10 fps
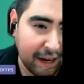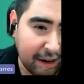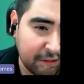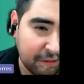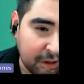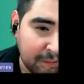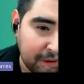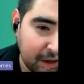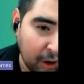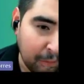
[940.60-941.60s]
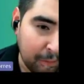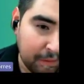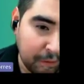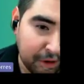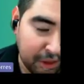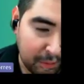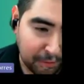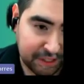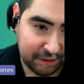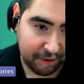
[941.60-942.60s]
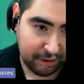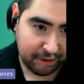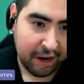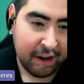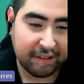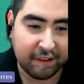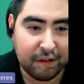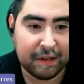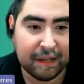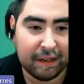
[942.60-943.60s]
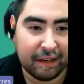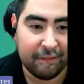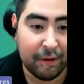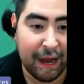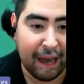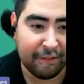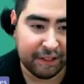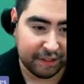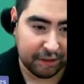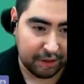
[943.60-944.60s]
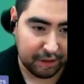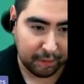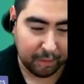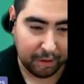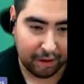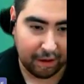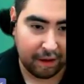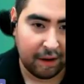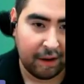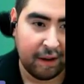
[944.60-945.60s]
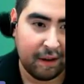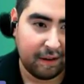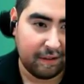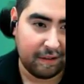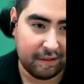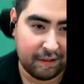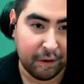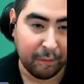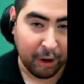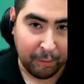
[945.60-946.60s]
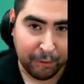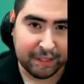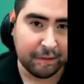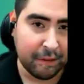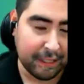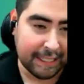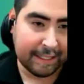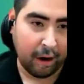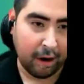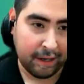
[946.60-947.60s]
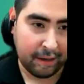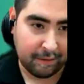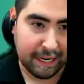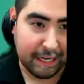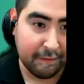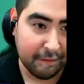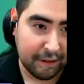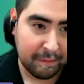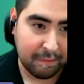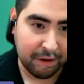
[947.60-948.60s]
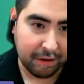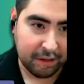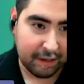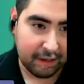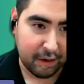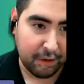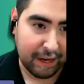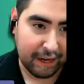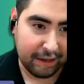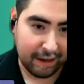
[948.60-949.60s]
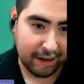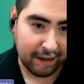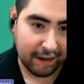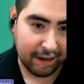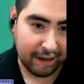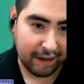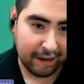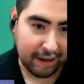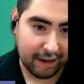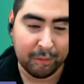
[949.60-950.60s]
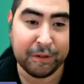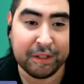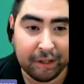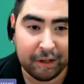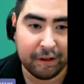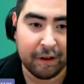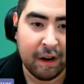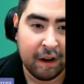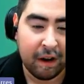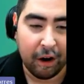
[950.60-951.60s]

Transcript: actually be open with immersive reader. So you can, if you have a student where, you know, immersive reader isn't on here natively, but you can go ahead, and we have immersive reader